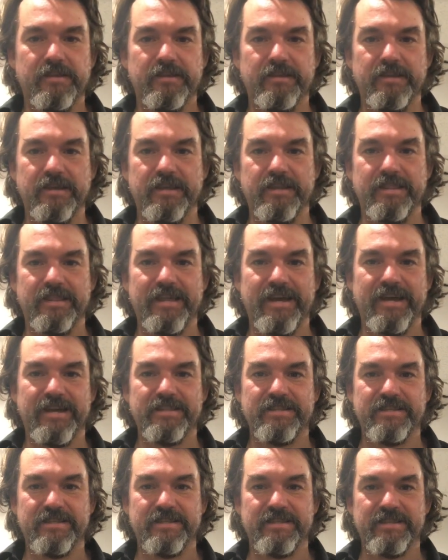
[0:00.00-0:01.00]
Like,
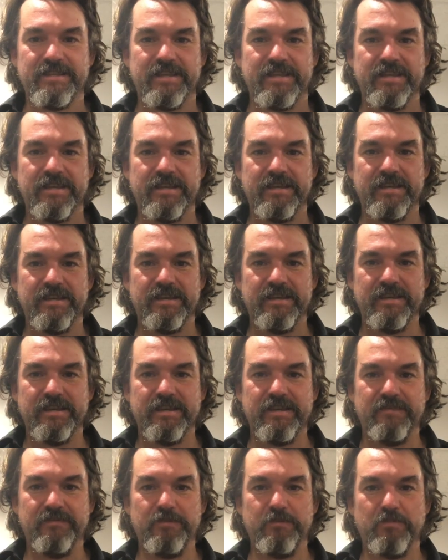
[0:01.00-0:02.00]
that's,
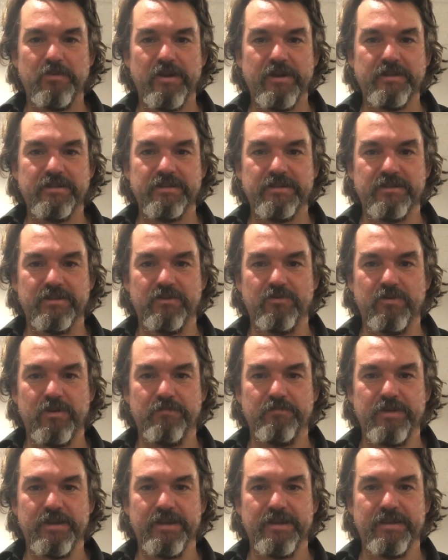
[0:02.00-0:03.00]
if you practice
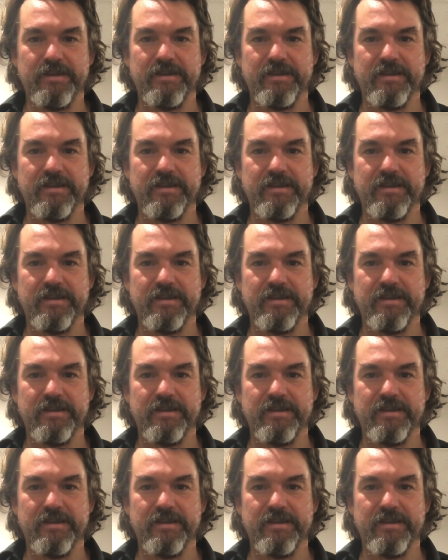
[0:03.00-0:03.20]
gripping,